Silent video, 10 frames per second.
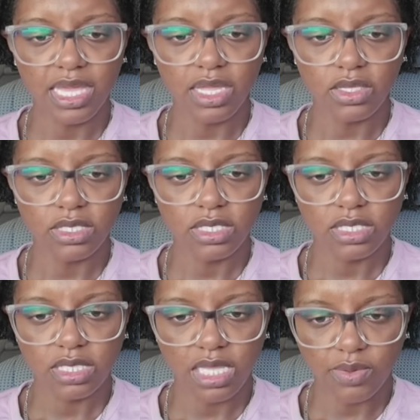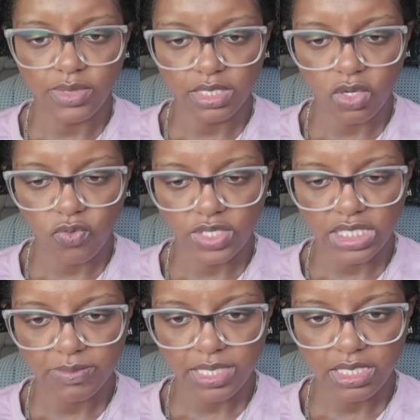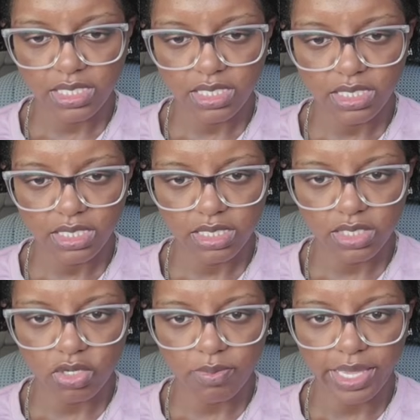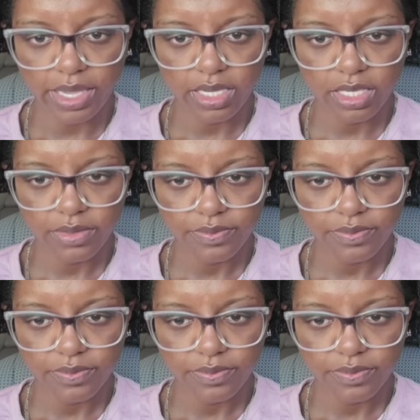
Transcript: else that was overspent. Let's go back.